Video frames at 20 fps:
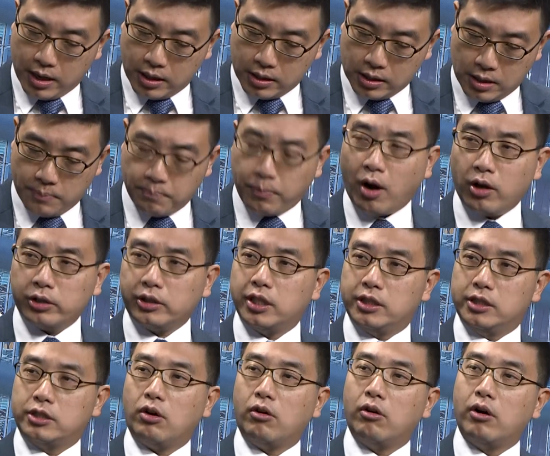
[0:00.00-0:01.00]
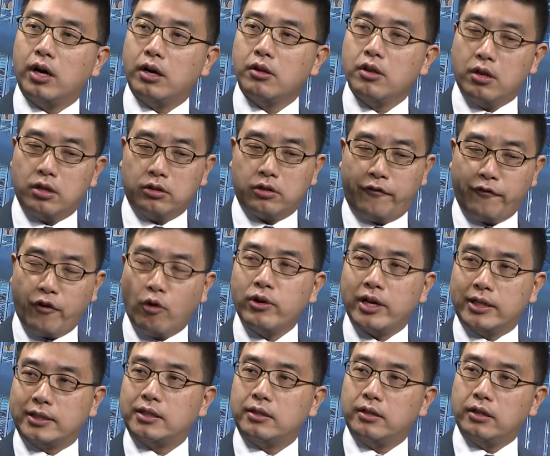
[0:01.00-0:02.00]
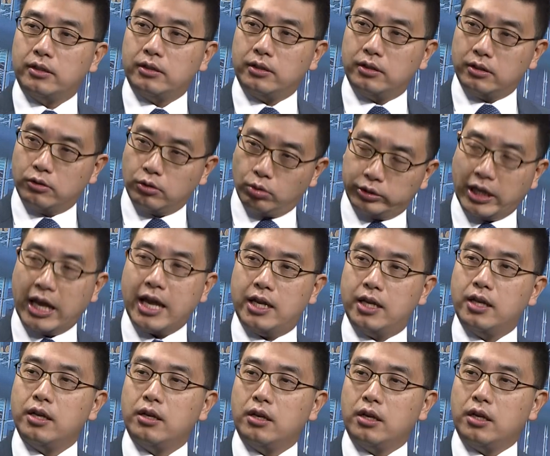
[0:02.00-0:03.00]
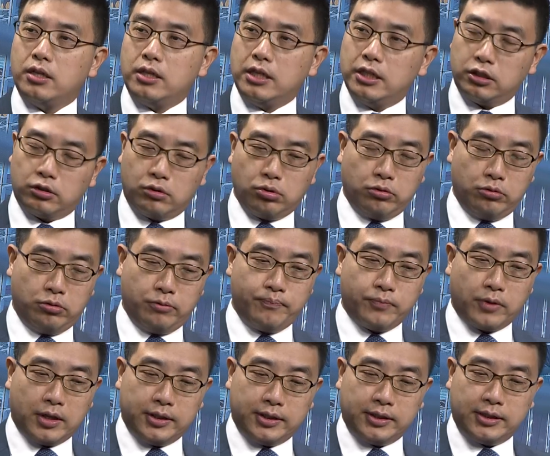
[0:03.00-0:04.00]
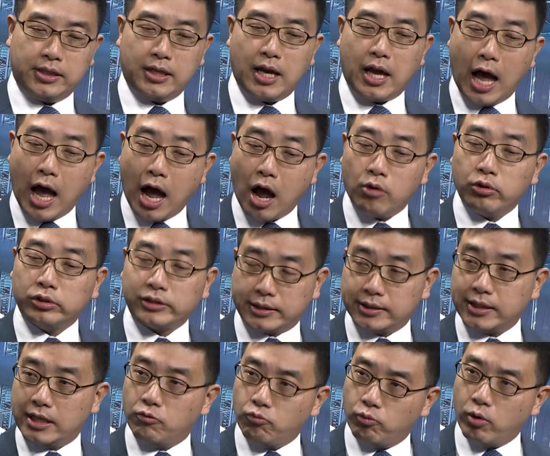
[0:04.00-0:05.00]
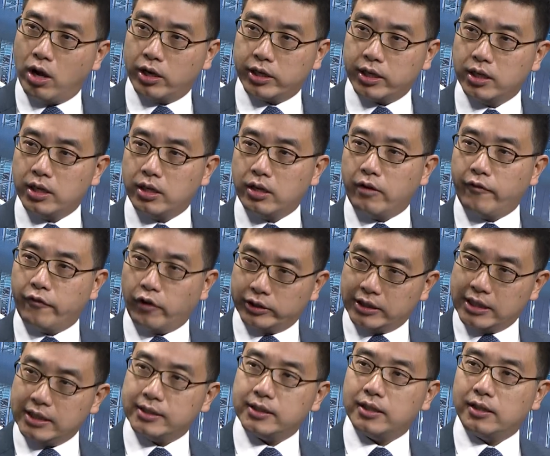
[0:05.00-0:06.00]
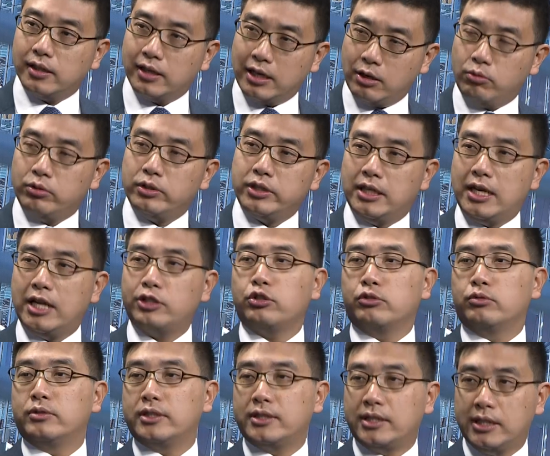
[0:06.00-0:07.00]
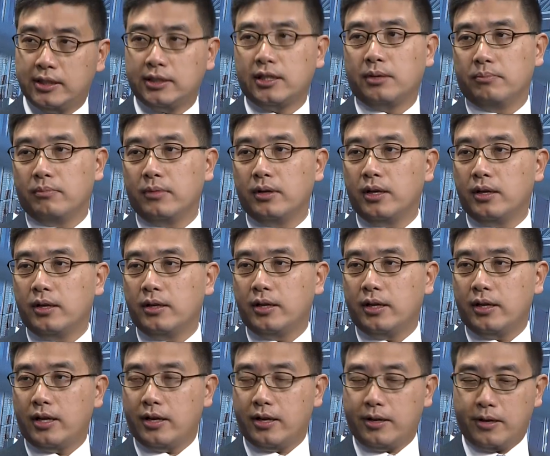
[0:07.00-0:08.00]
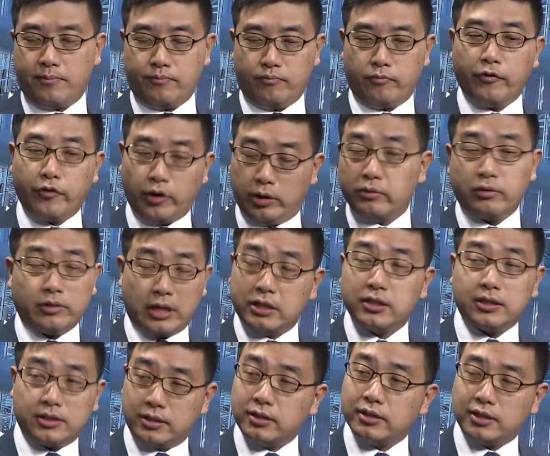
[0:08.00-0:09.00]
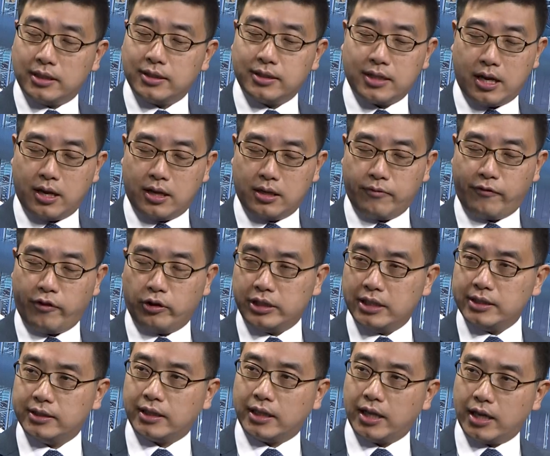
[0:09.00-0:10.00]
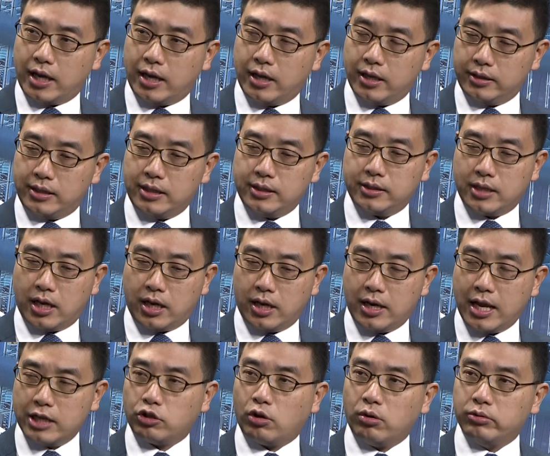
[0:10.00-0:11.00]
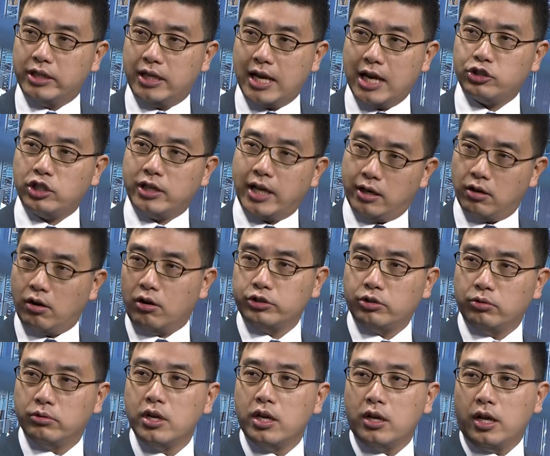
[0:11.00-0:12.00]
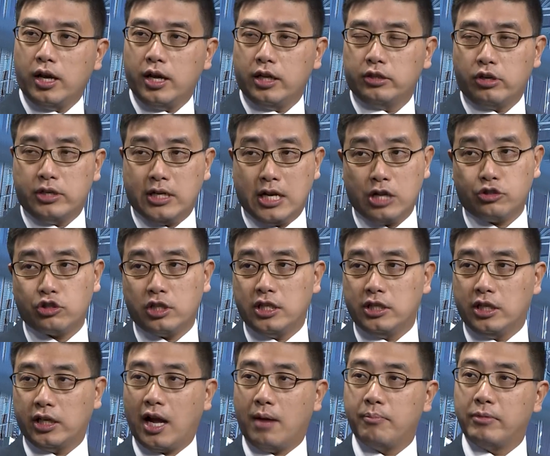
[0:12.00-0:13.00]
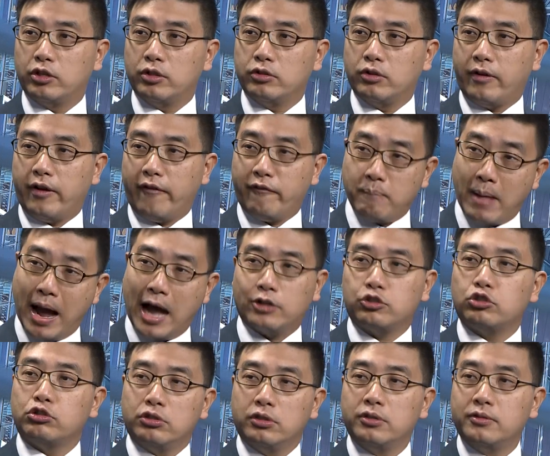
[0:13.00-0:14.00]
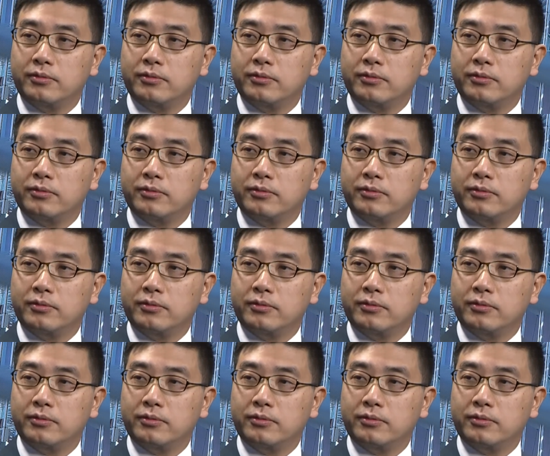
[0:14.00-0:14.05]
important or the focus today is to see how does it work for this new election system, for this Legco election and also the election in the coming March.